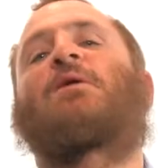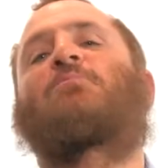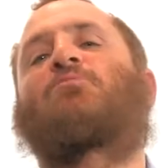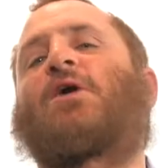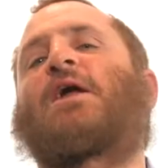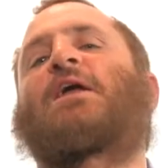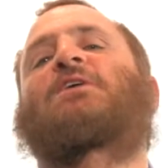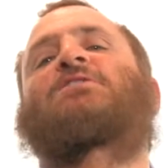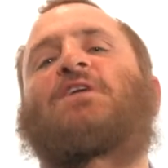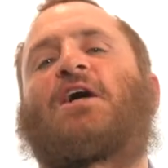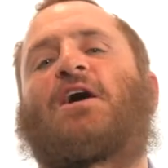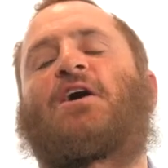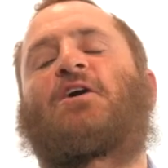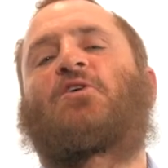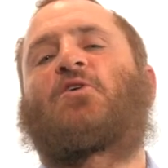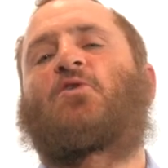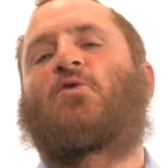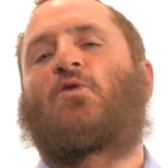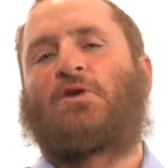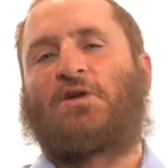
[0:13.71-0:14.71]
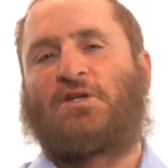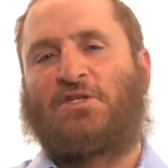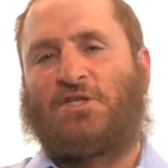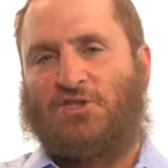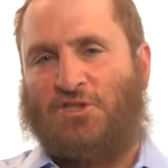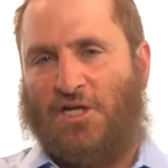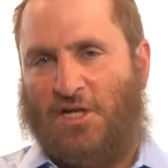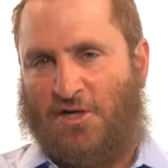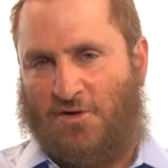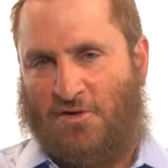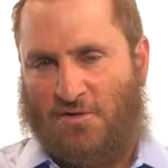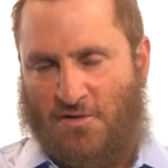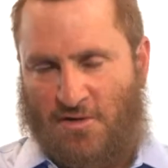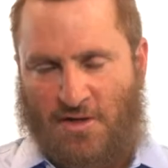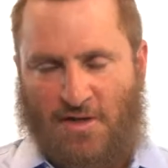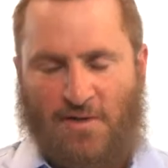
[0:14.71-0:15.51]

breaks down according to gender.